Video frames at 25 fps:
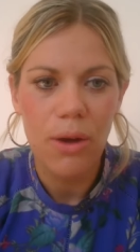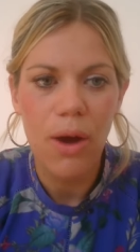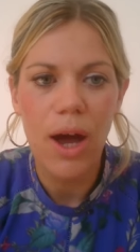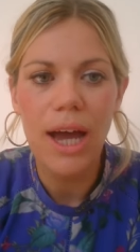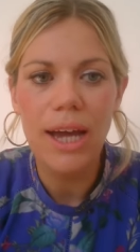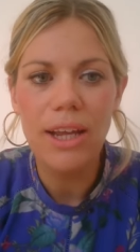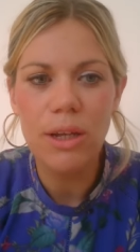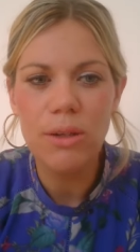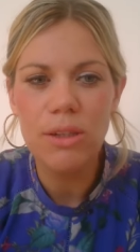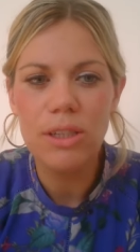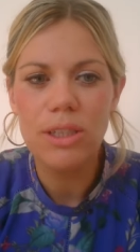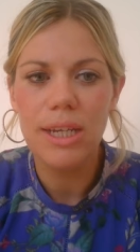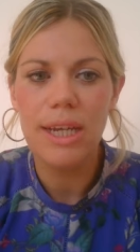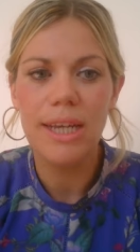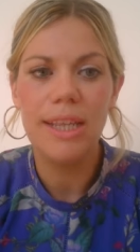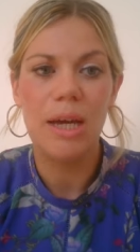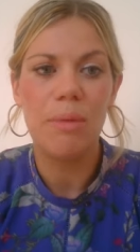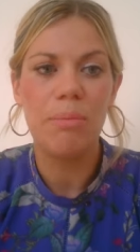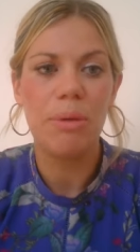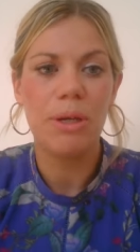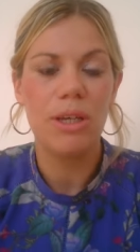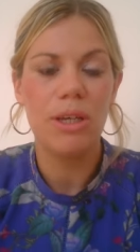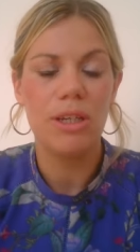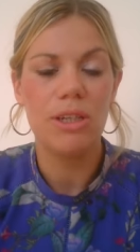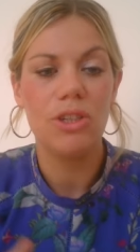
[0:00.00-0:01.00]
know, I don't see
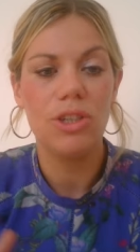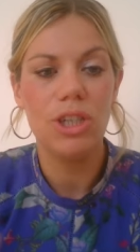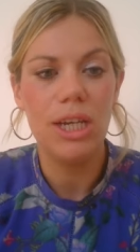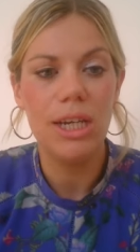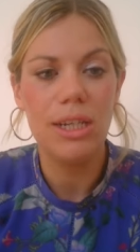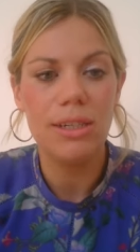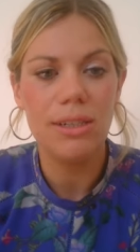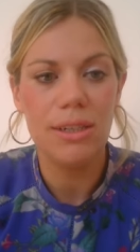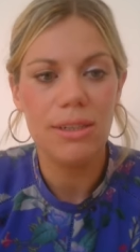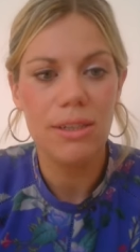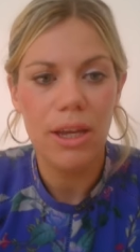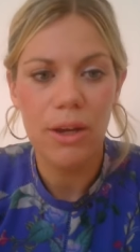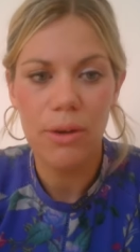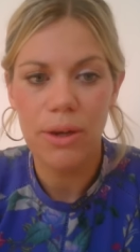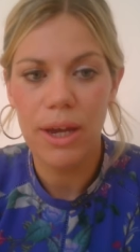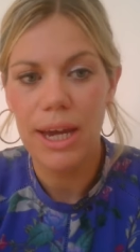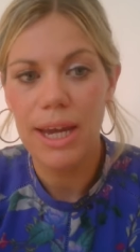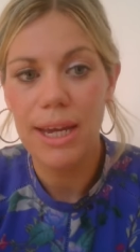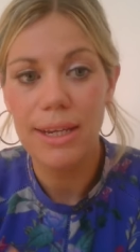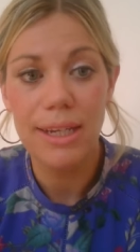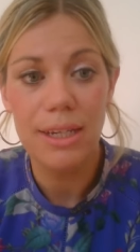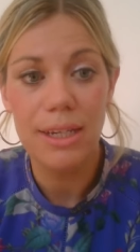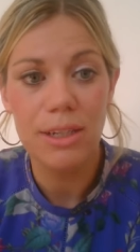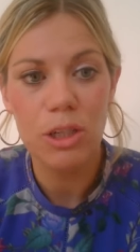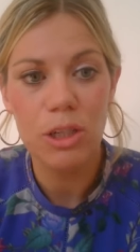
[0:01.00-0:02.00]
that, because Jesus,
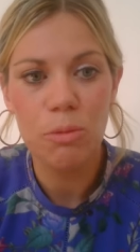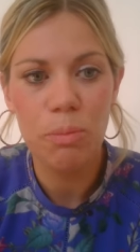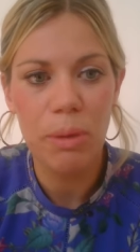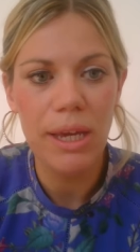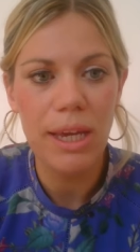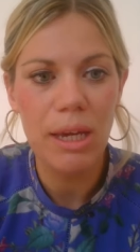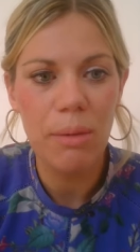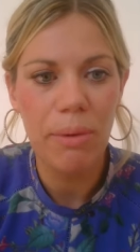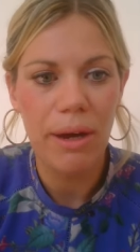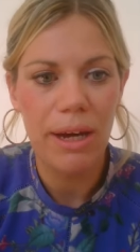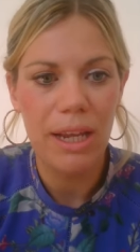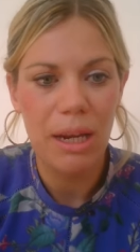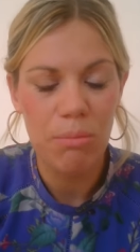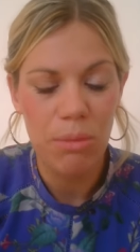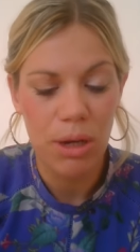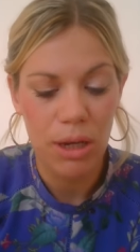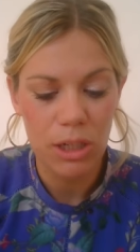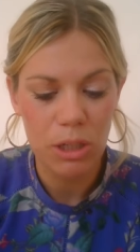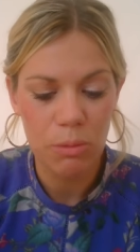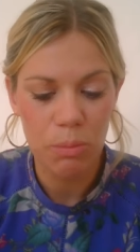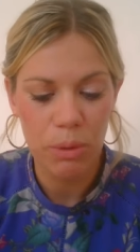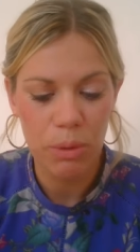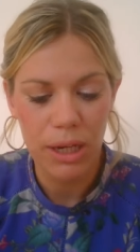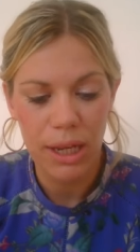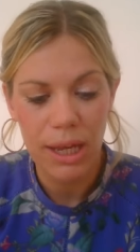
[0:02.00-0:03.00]
okay, he didn't speak about it
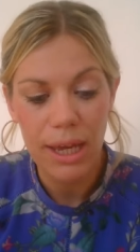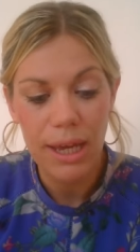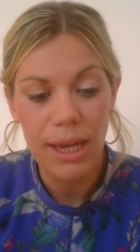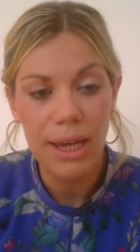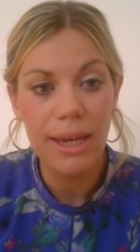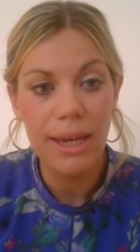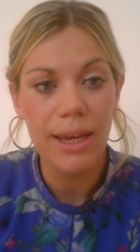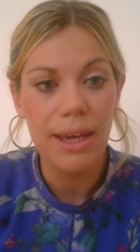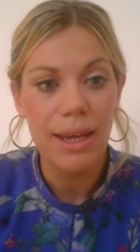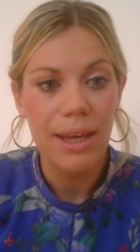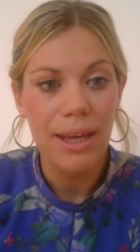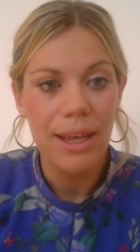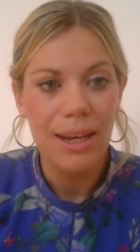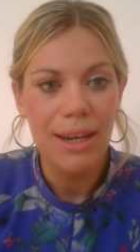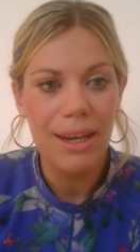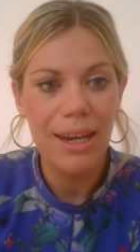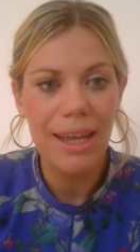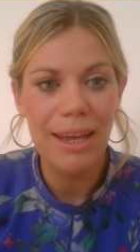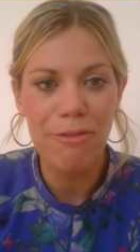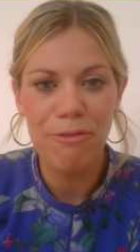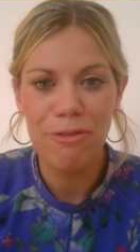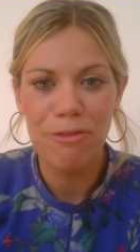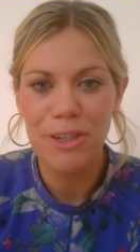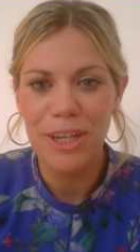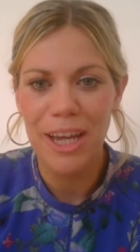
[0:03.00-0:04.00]
much, but he
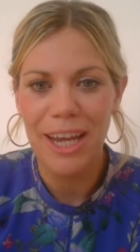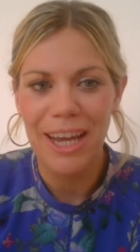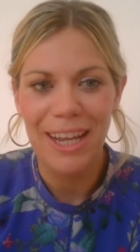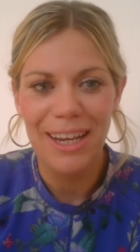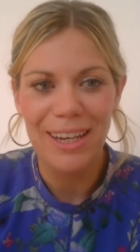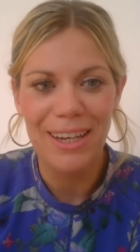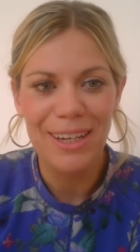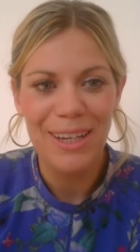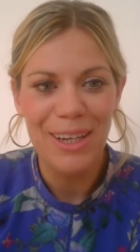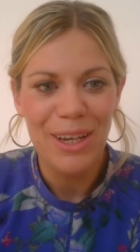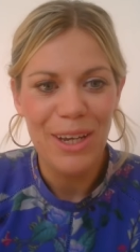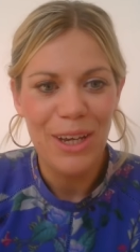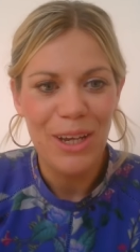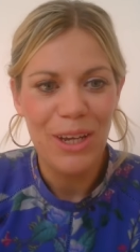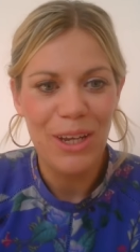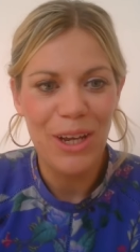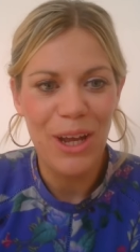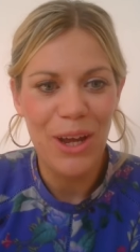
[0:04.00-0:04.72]
lived in,